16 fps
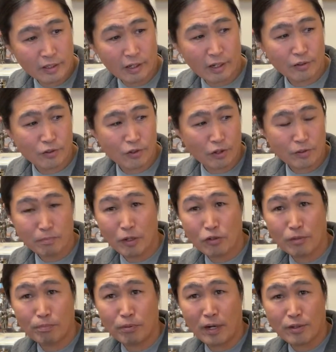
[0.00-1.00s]
Uh, just make
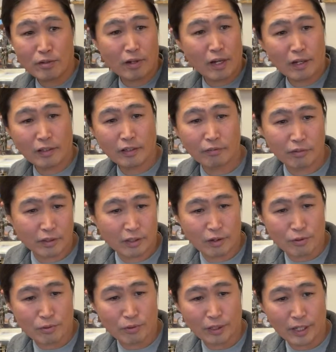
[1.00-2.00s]
sure press like on the
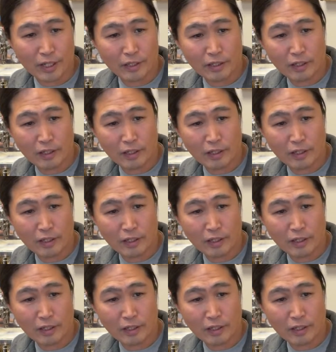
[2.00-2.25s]
videos, okay?